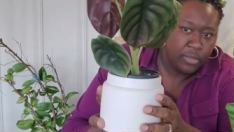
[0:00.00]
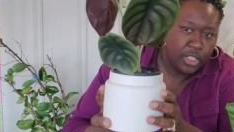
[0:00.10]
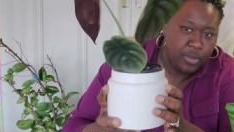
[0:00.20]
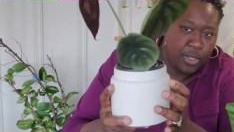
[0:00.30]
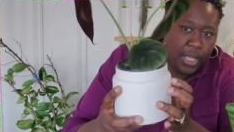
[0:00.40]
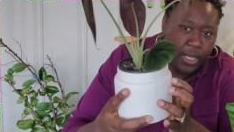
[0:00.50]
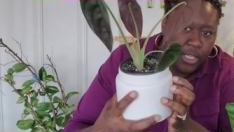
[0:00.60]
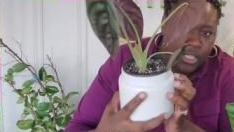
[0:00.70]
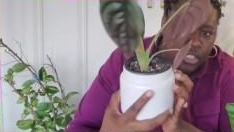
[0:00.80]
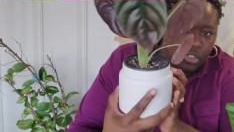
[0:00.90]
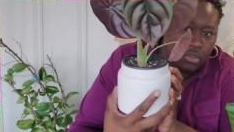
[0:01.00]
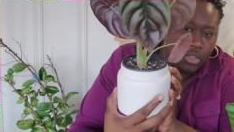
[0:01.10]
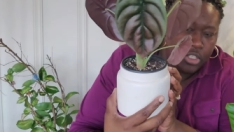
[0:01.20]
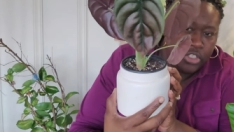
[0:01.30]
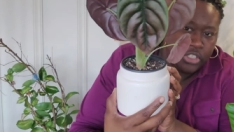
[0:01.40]
this plant is
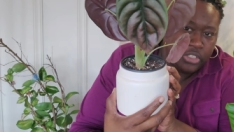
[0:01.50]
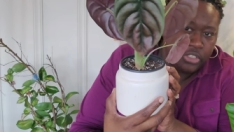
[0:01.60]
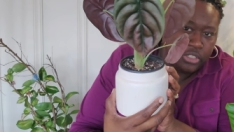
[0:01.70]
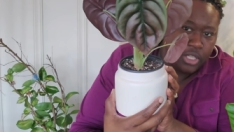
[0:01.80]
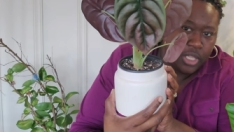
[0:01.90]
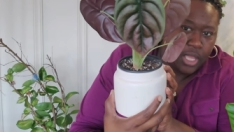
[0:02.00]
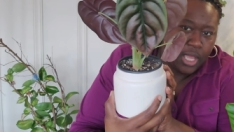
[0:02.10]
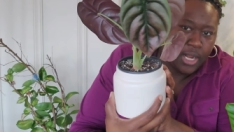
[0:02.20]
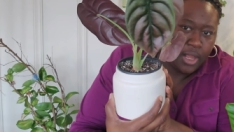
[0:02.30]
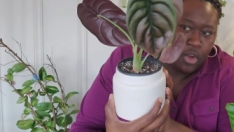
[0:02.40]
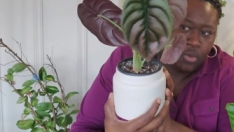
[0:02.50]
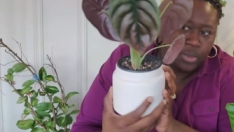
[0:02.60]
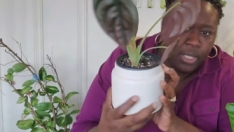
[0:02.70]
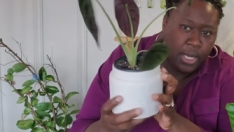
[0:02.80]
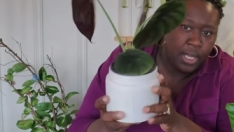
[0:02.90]
gorgeous and I
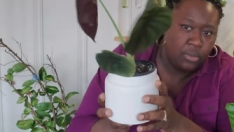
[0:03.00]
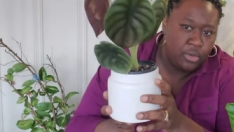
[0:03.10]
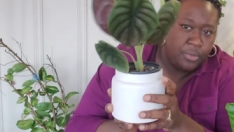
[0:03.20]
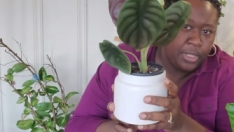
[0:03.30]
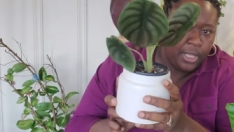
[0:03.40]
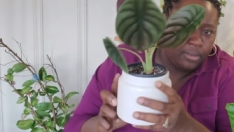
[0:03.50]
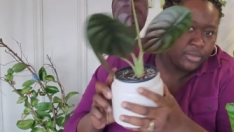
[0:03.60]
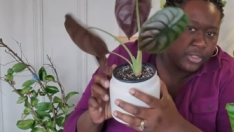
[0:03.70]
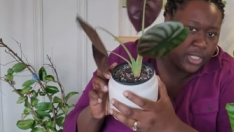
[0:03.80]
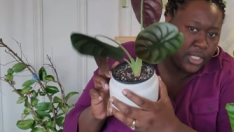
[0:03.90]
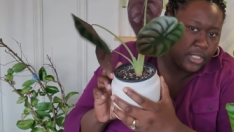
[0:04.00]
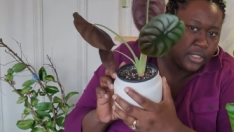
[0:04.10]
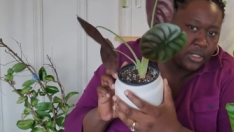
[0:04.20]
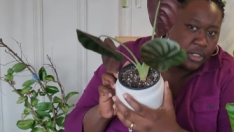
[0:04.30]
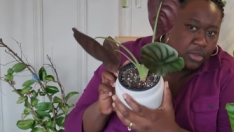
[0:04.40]
hope that I will be able to get
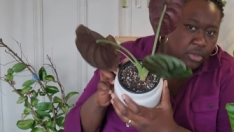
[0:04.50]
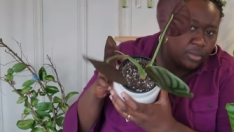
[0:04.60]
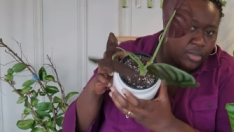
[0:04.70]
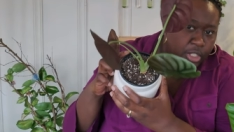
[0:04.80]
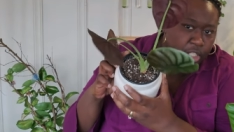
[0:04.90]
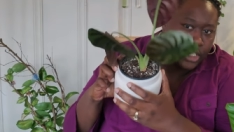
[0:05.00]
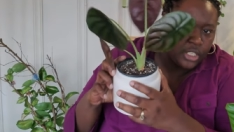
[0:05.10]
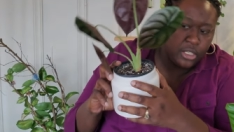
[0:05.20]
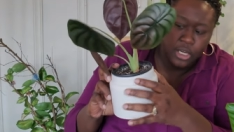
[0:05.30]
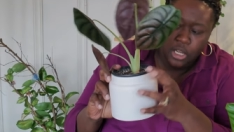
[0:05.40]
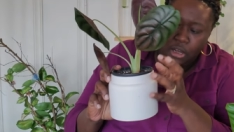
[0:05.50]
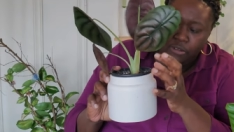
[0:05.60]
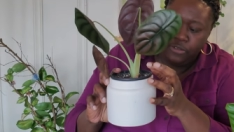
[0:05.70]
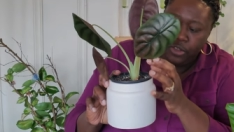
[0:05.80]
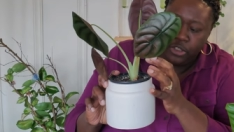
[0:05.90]
it into a bushier,
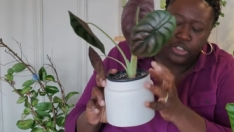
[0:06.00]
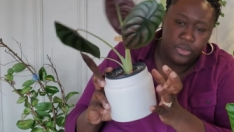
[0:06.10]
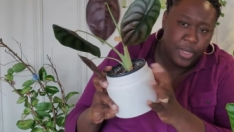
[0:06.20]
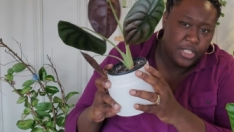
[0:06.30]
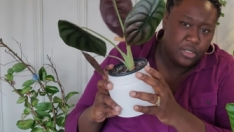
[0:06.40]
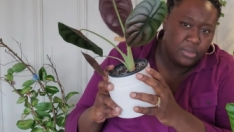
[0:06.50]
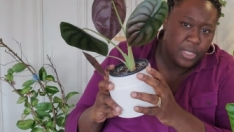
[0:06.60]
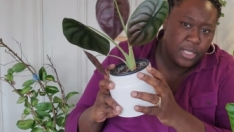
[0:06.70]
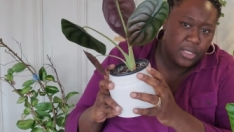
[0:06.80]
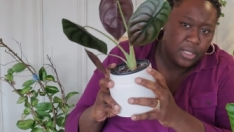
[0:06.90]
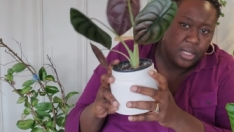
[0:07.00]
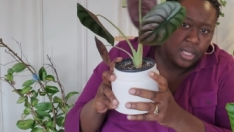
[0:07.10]
fuller specimen.